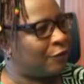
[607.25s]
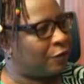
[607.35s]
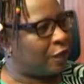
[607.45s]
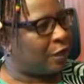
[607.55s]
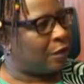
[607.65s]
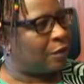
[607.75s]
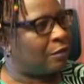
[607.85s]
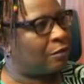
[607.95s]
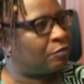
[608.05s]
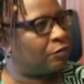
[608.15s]
for
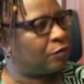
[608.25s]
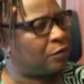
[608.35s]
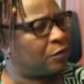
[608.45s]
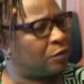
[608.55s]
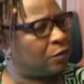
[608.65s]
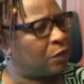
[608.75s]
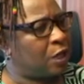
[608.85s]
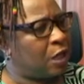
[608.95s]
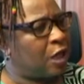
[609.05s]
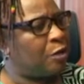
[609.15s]

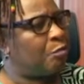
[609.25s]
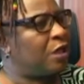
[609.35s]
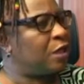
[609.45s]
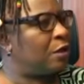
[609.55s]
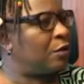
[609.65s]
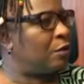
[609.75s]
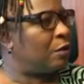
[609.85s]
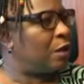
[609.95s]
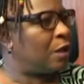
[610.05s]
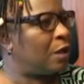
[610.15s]
a meeting
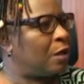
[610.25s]
on